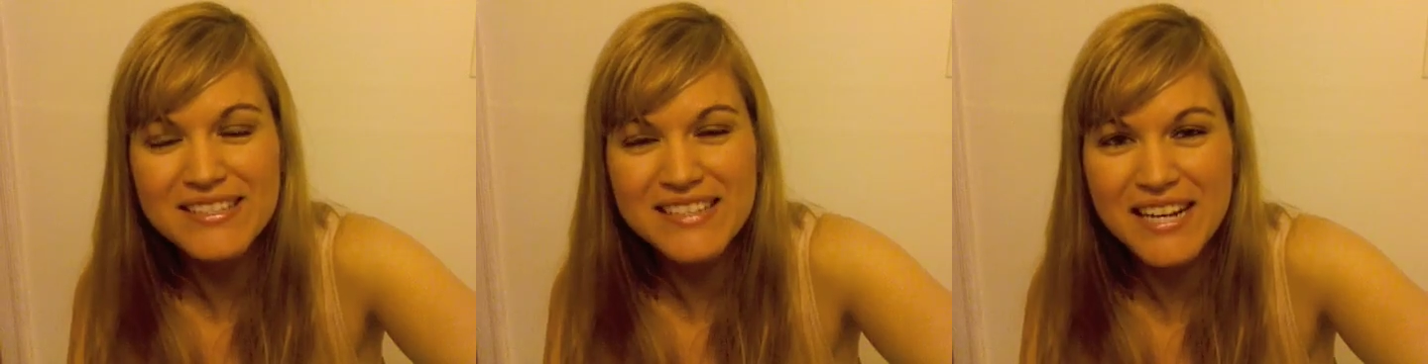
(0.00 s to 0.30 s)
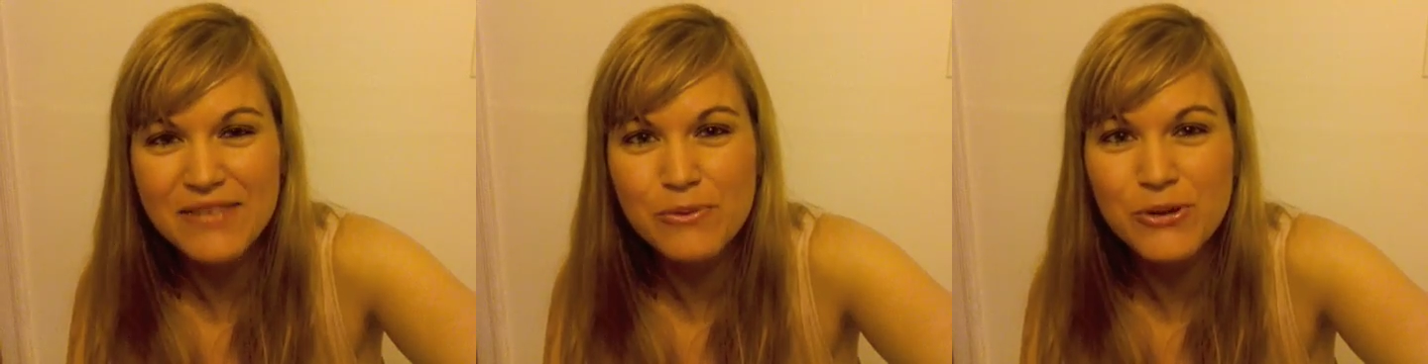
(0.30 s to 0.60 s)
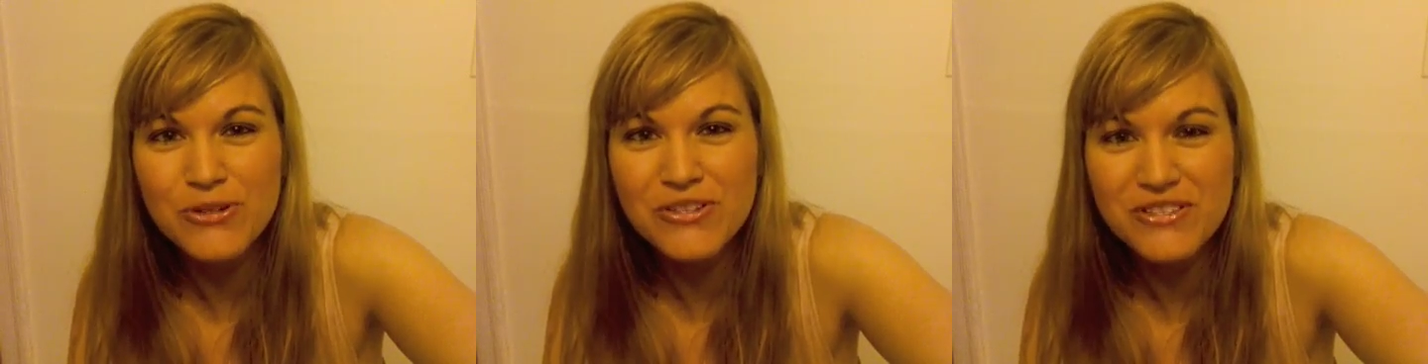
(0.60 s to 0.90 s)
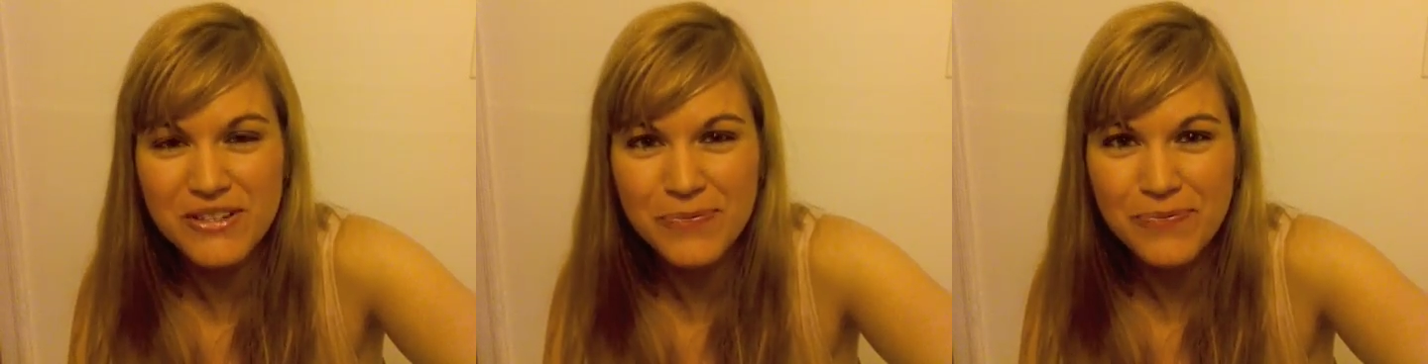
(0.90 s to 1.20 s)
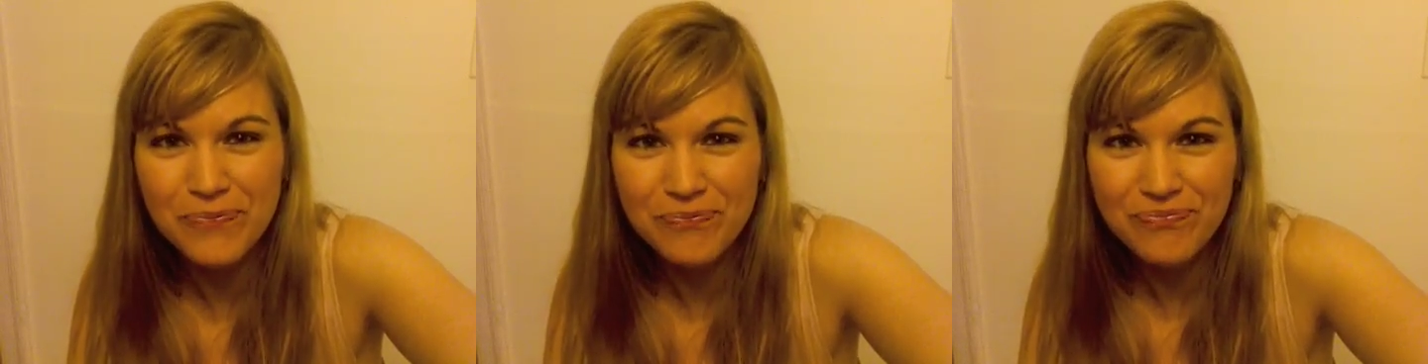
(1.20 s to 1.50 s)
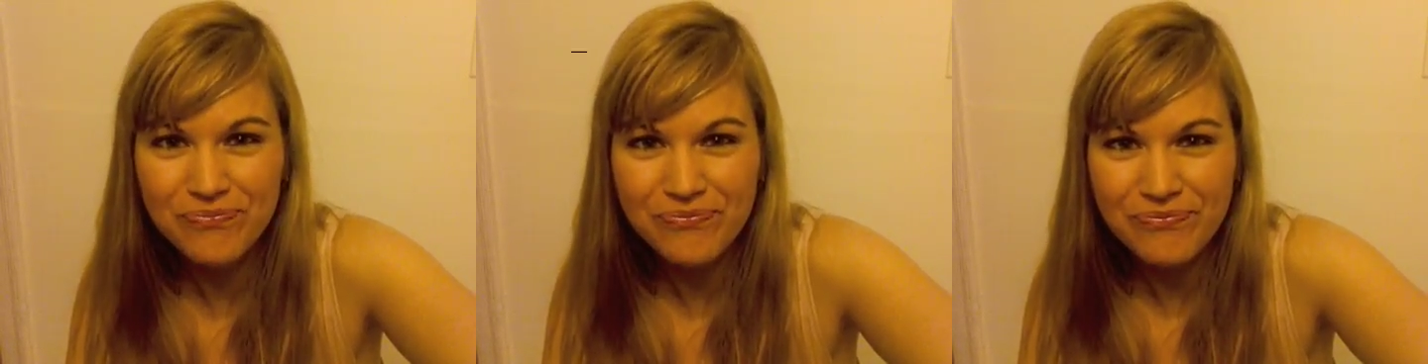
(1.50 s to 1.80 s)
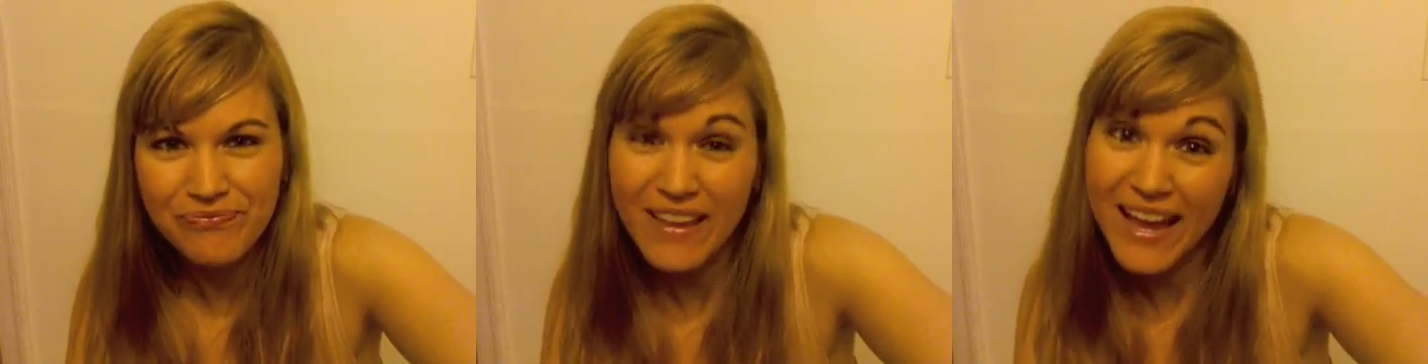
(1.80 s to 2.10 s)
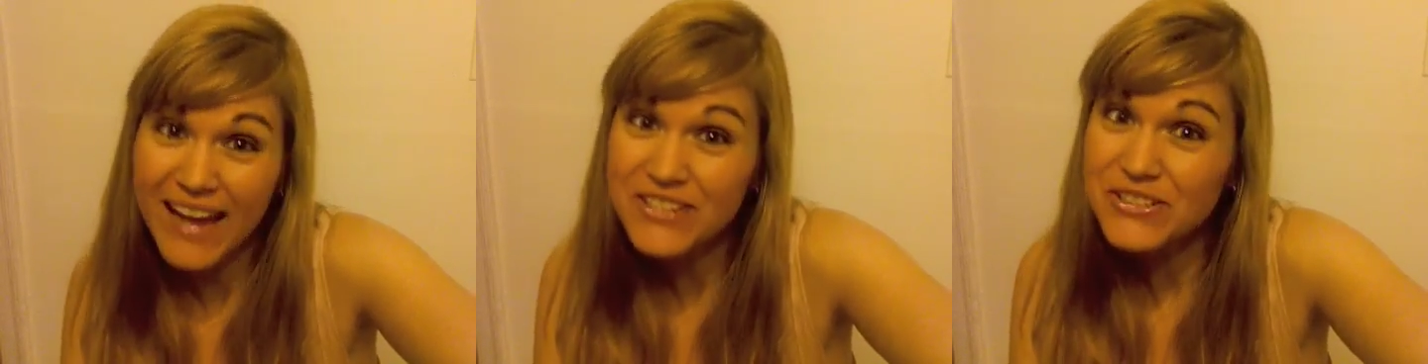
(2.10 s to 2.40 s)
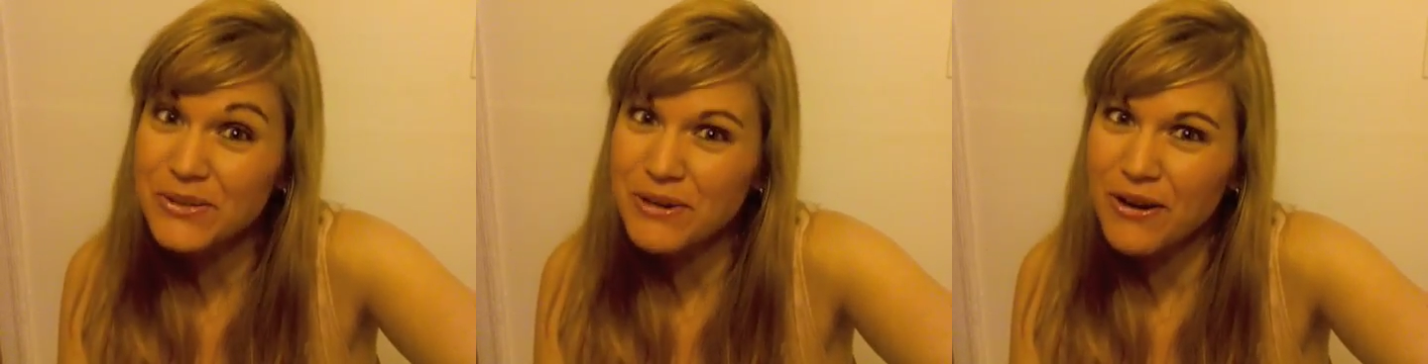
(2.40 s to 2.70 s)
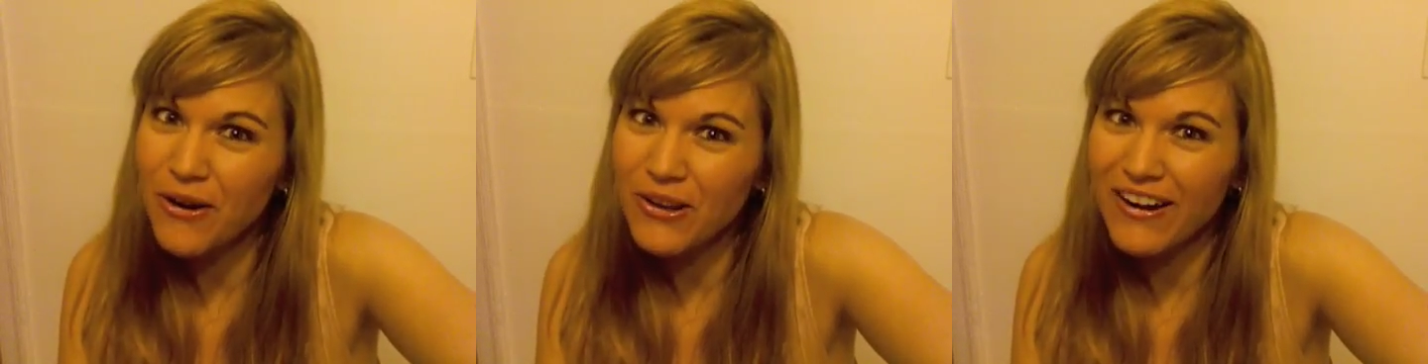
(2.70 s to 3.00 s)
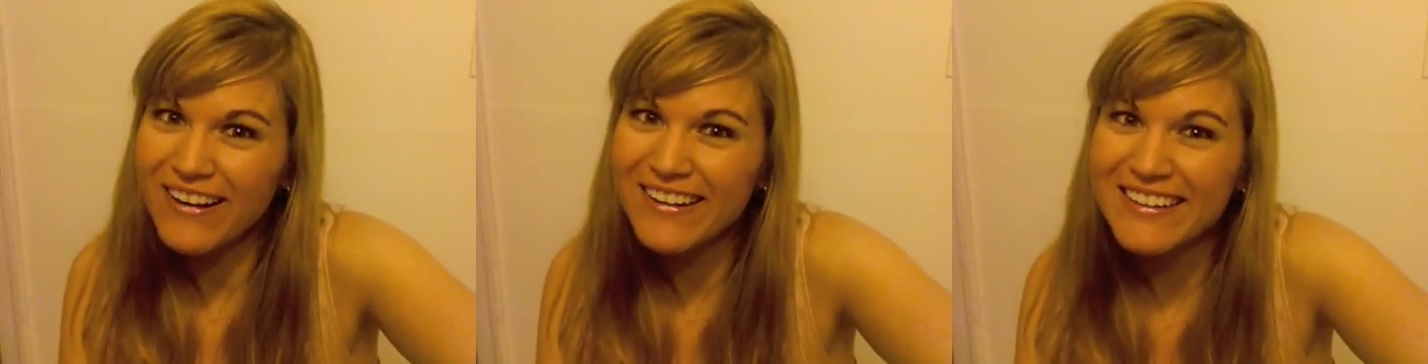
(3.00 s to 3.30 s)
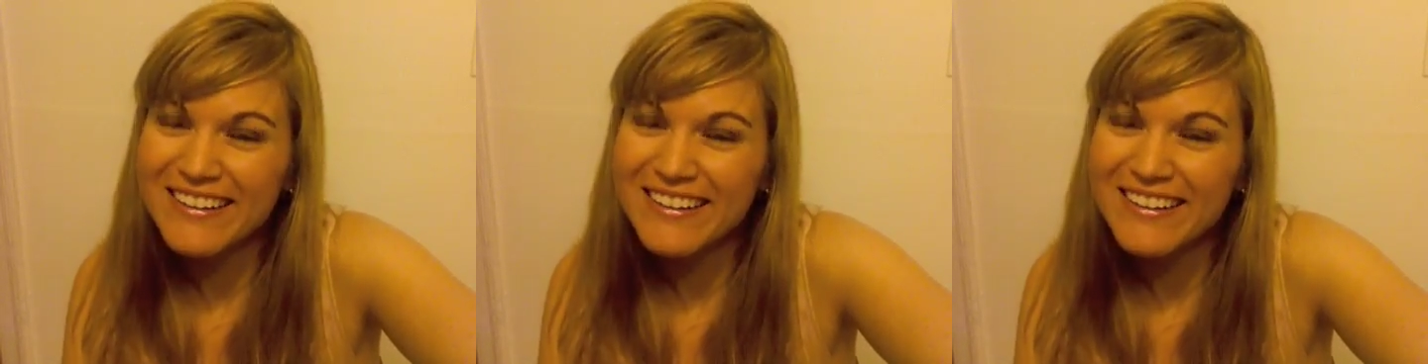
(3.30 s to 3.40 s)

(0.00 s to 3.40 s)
state of emergency. Actually, we all are.